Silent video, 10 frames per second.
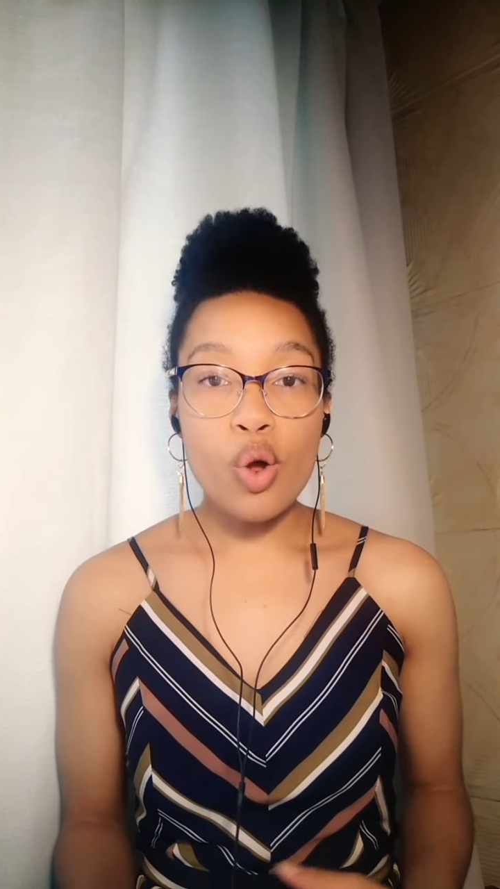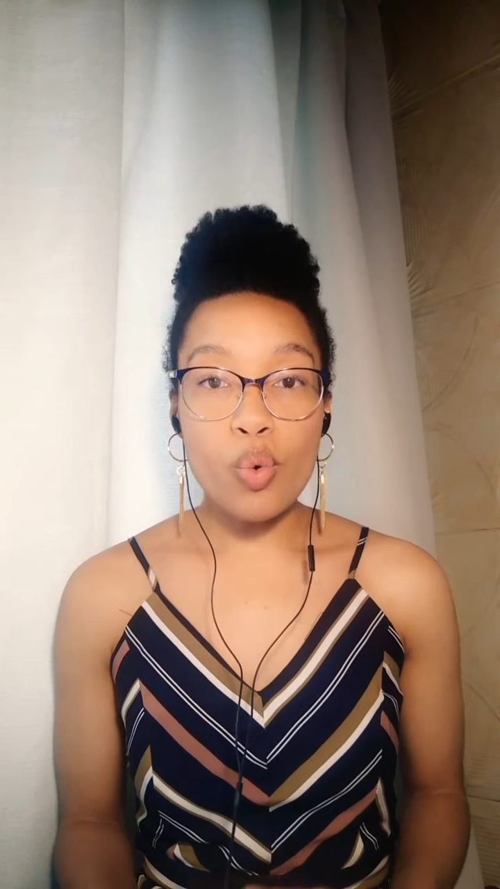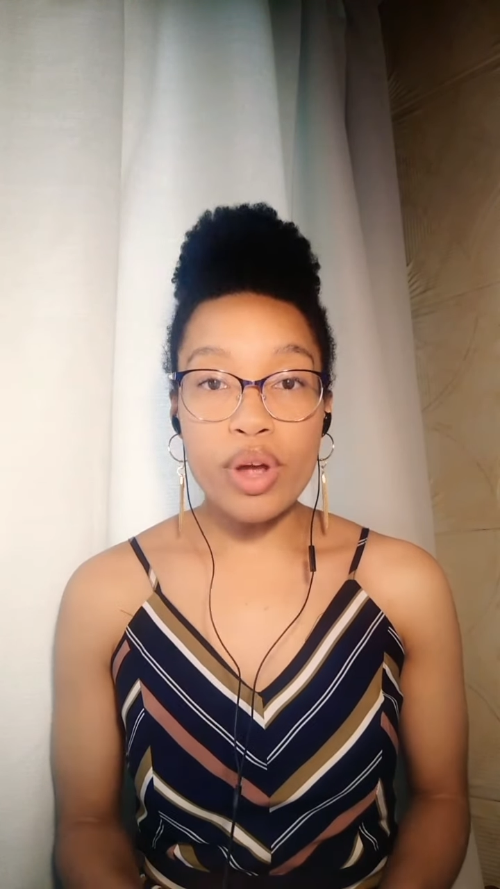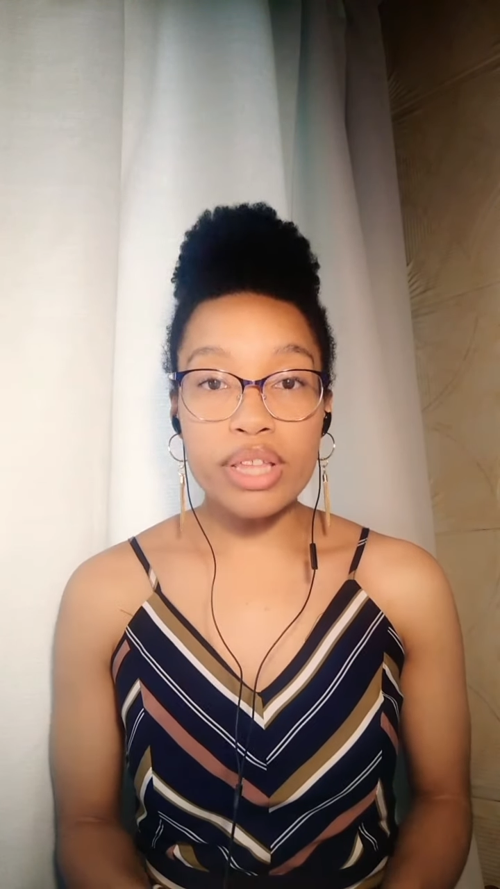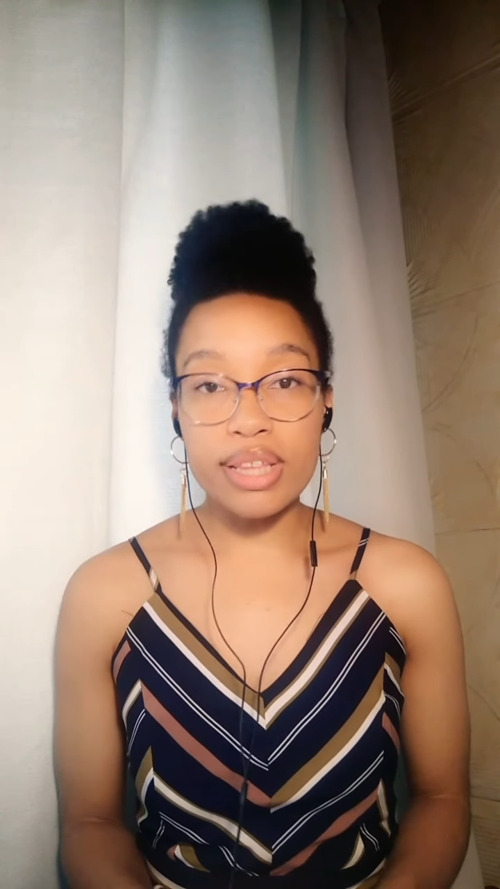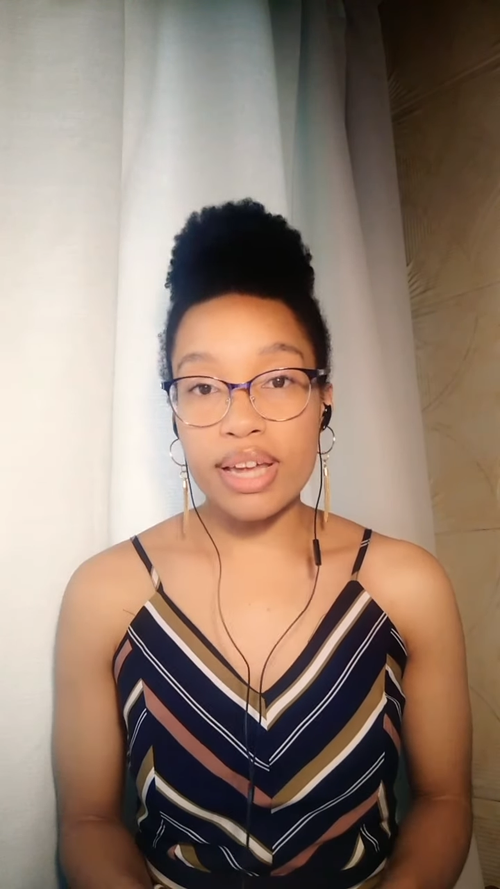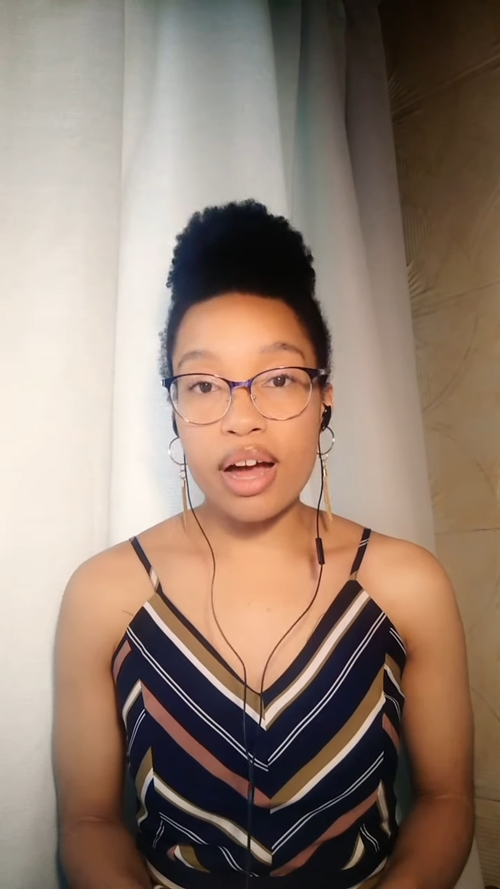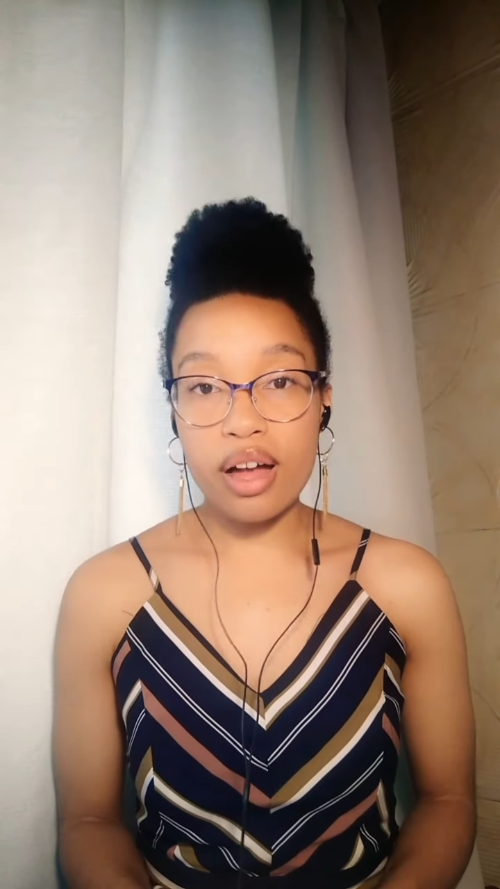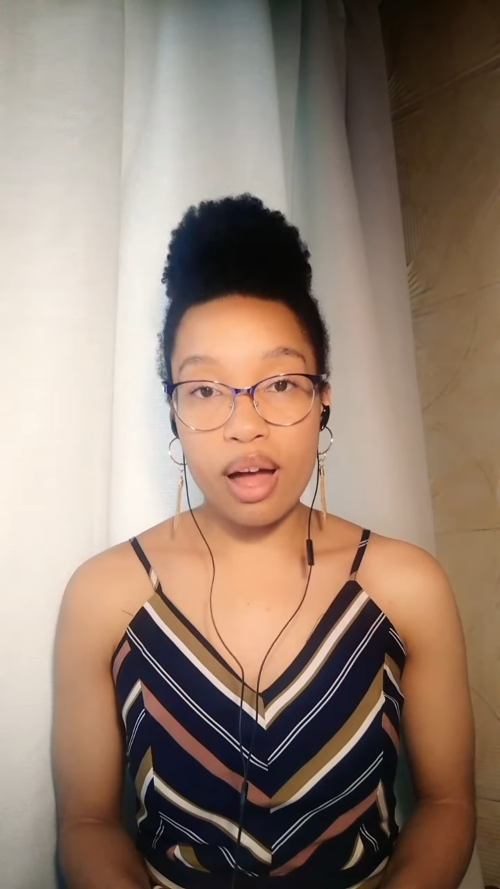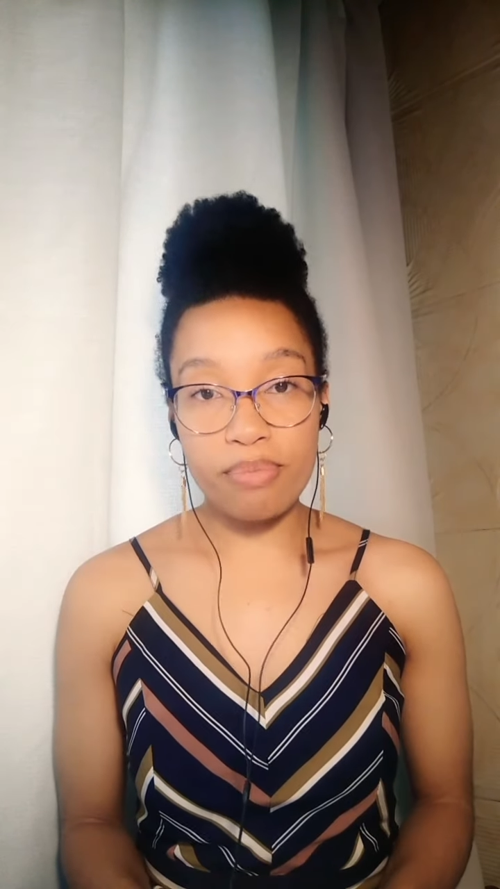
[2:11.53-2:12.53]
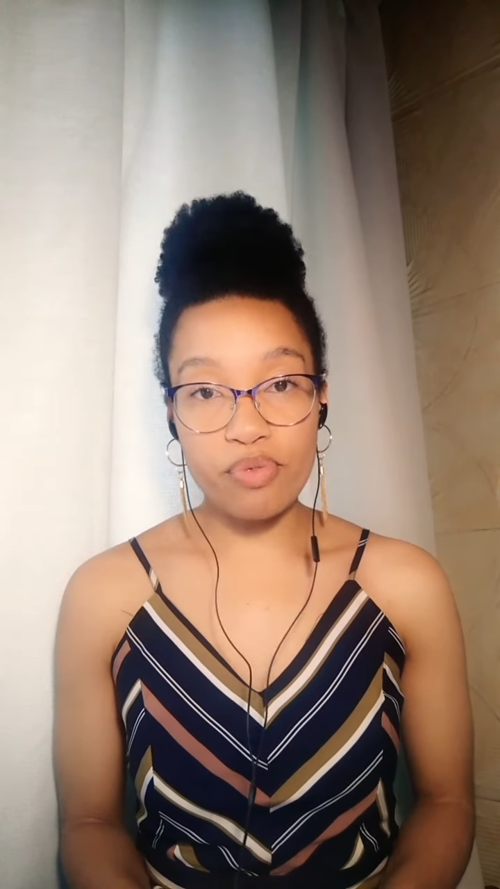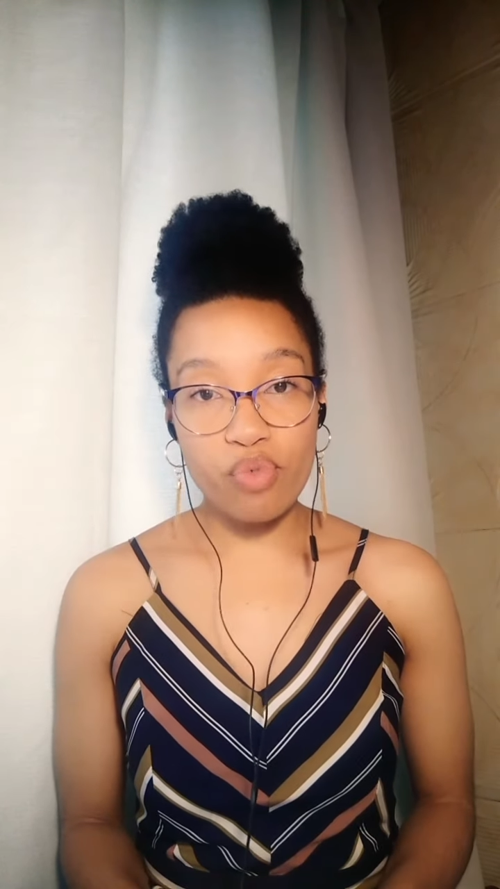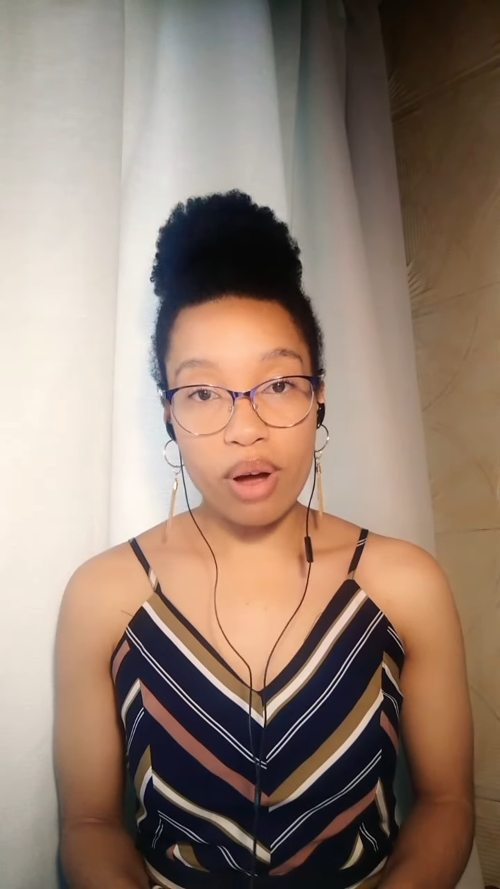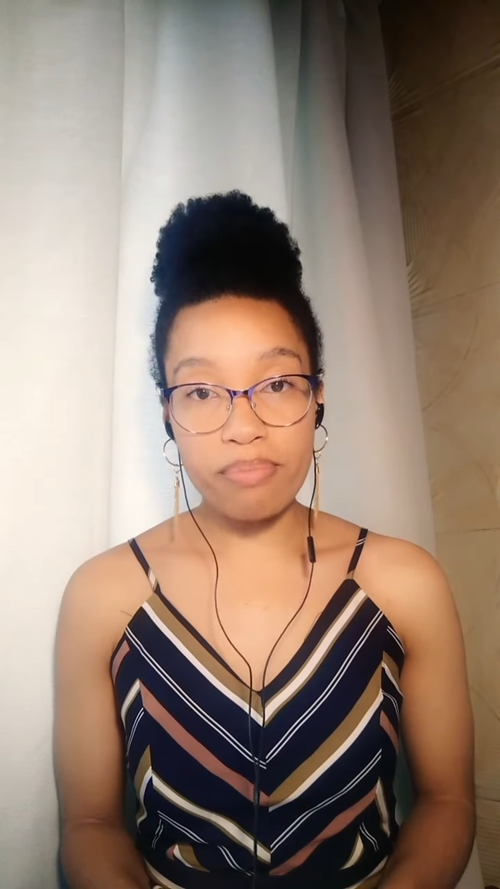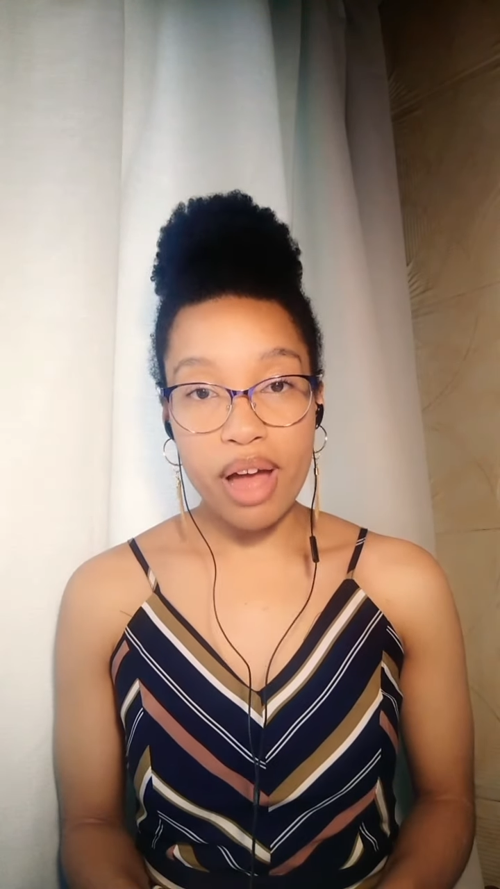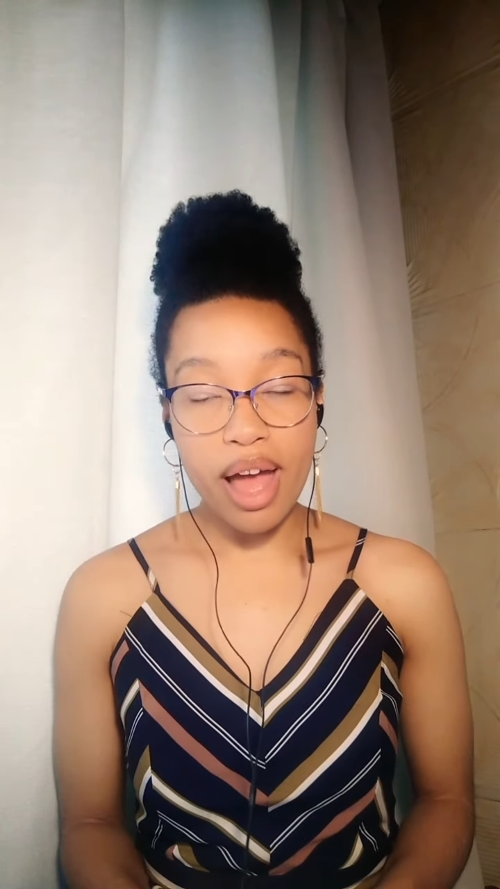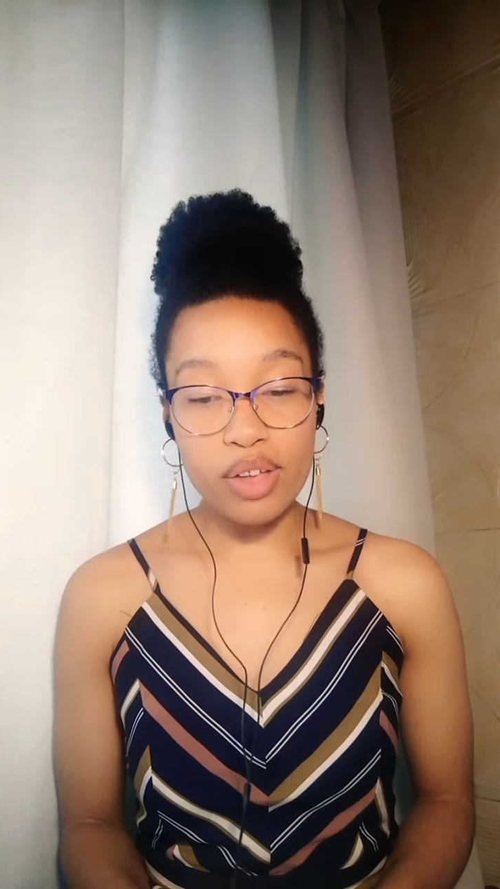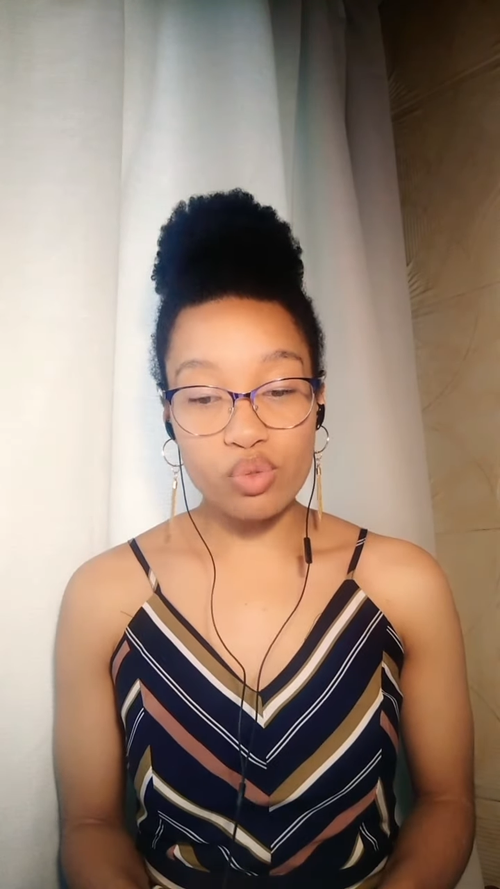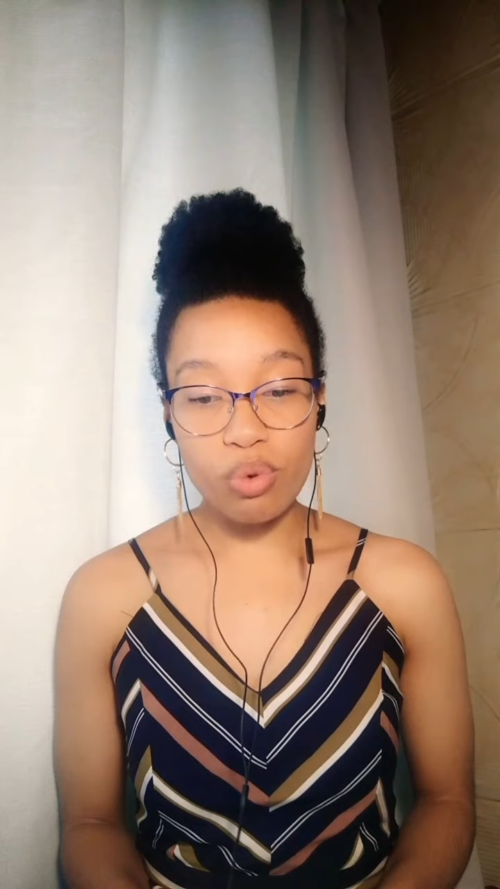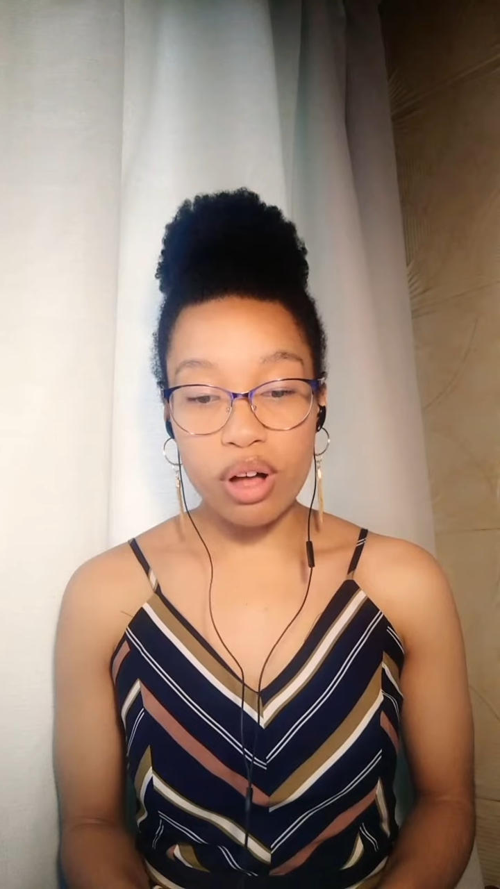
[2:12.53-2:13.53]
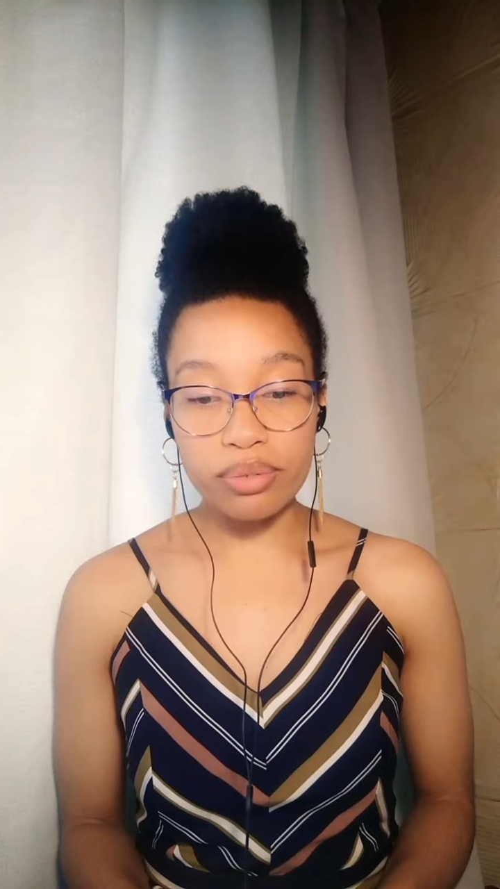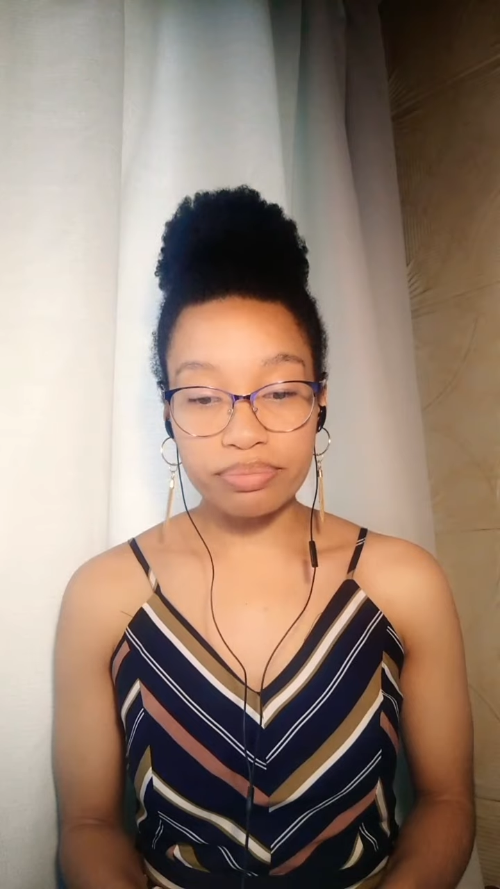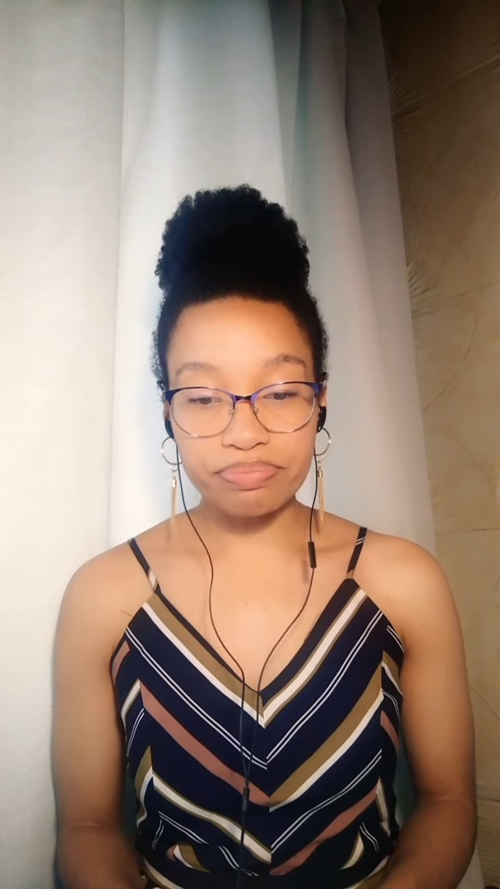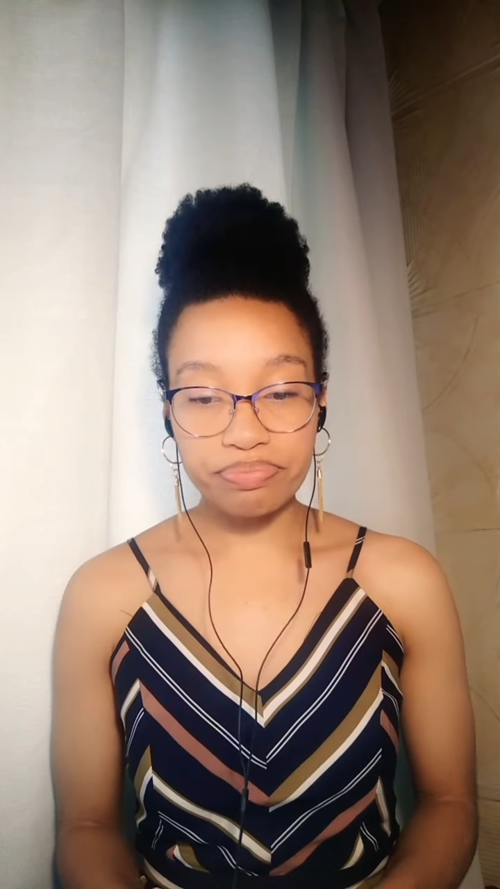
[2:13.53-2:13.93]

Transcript: where they are coming from as well.